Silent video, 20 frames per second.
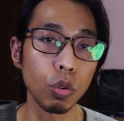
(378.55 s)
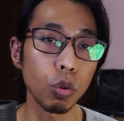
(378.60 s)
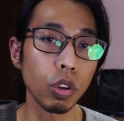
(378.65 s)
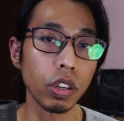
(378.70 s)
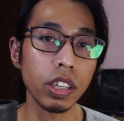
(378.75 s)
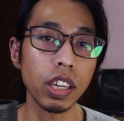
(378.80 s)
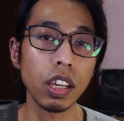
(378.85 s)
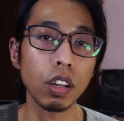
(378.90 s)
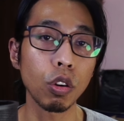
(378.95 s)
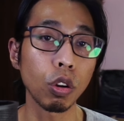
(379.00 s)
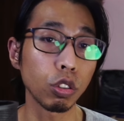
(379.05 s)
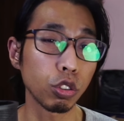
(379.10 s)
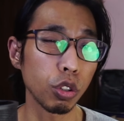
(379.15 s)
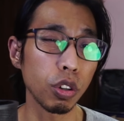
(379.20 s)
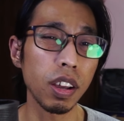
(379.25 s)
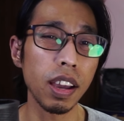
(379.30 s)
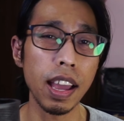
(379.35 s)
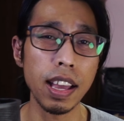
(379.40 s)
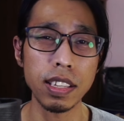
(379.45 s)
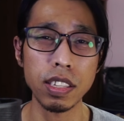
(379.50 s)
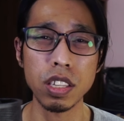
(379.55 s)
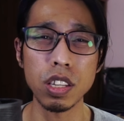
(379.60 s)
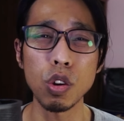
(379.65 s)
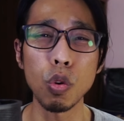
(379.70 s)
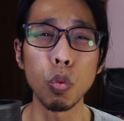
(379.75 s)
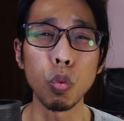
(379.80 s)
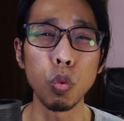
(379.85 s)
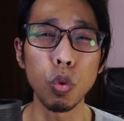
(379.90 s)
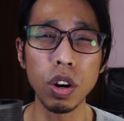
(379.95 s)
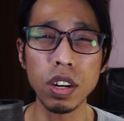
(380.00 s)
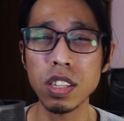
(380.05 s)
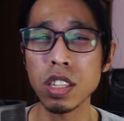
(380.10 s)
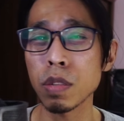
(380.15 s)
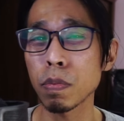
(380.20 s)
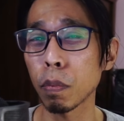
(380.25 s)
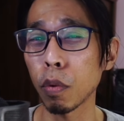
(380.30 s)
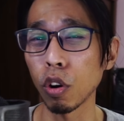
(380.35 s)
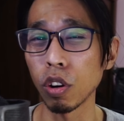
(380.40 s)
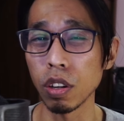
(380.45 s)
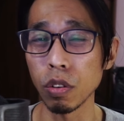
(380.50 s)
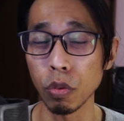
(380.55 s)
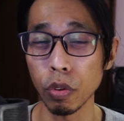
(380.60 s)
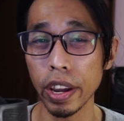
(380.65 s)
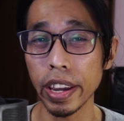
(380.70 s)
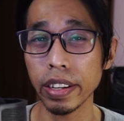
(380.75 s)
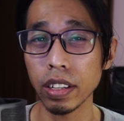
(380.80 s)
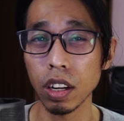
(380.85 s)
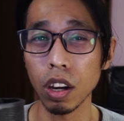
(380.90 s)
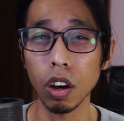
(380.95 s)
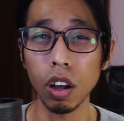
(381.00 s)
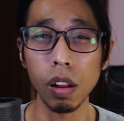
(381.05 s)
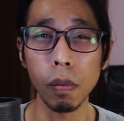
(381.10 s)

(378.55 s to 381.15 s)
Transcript: Gulikit controller has the worst polling rate